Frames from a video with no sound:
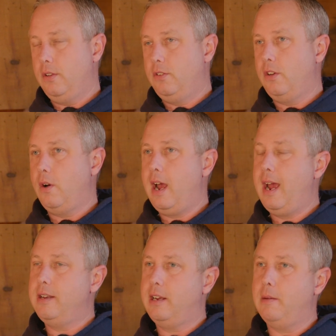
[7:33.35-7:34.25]
And so I
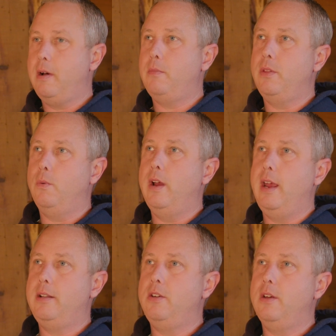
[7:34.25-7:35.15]
had to come up with a
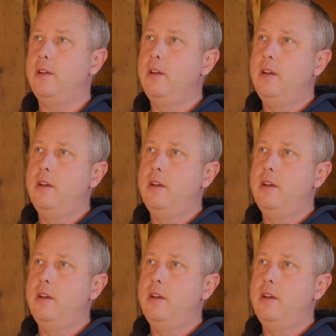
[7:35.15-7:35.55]
way to